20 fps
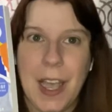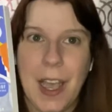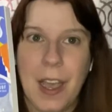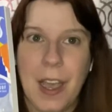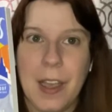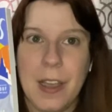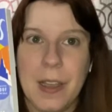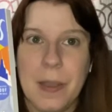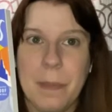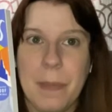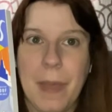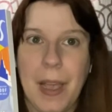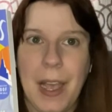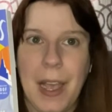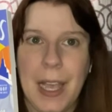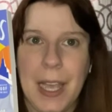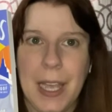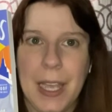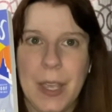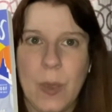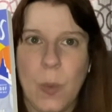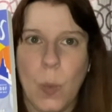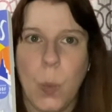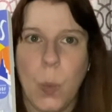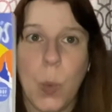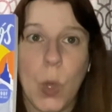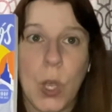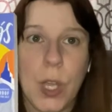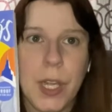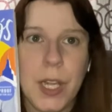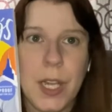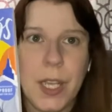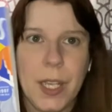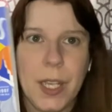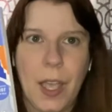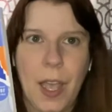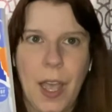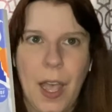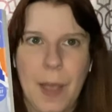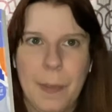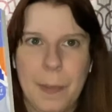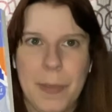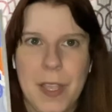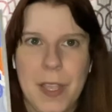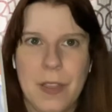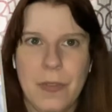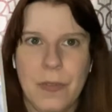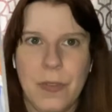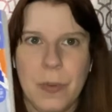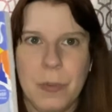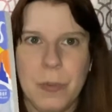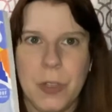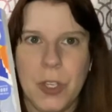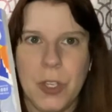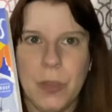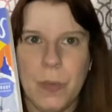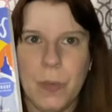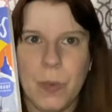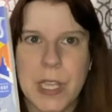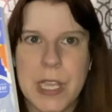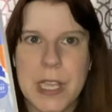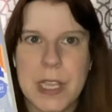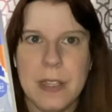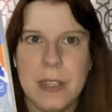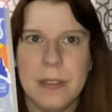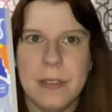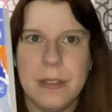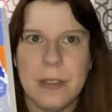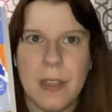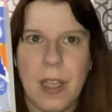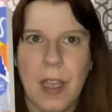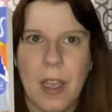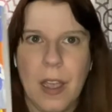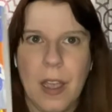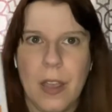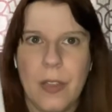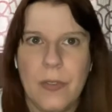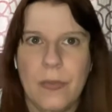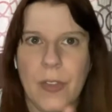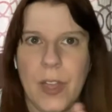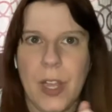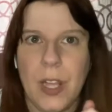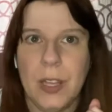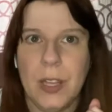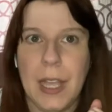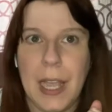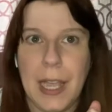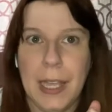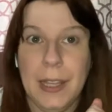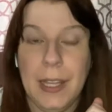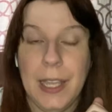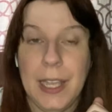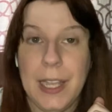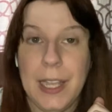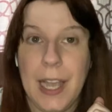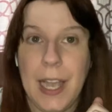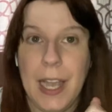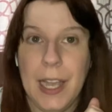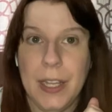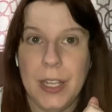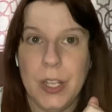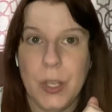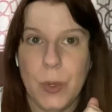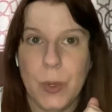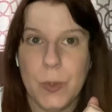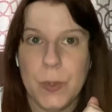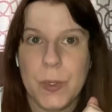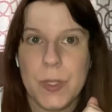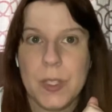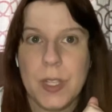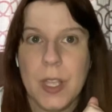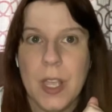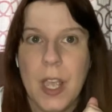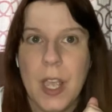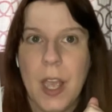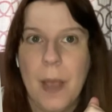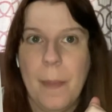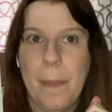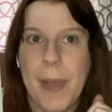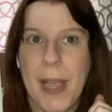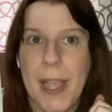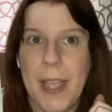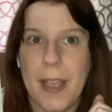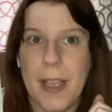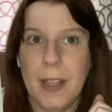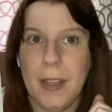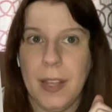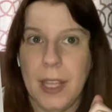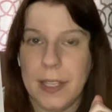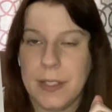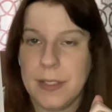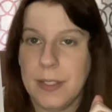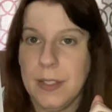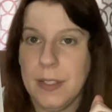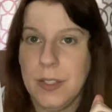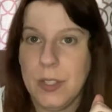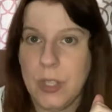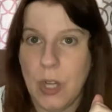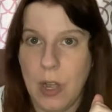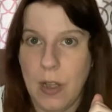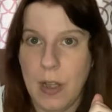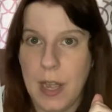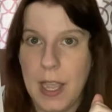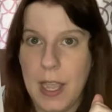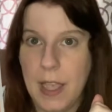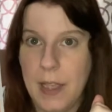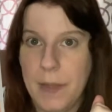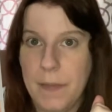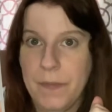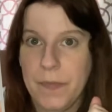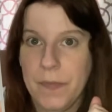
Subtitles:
I won a copy from Goodreads of A Lot Like Adios by Alexis Daria.